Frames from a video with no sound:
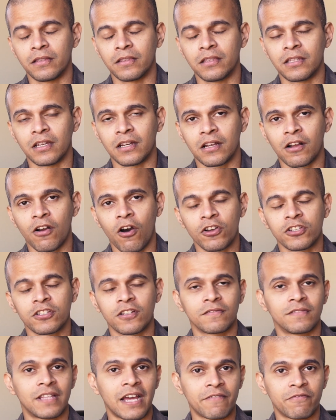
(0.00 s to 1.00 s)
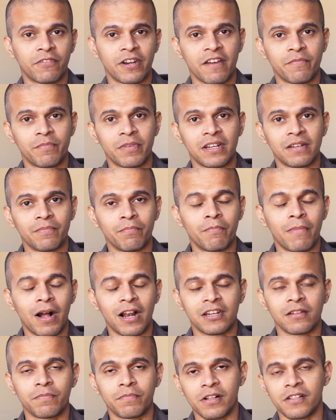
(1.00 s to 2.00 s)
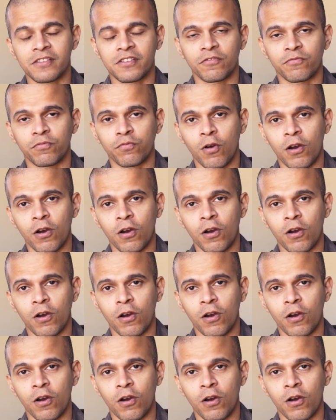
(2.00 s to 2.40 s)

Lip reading: the cost of that would have been multiples of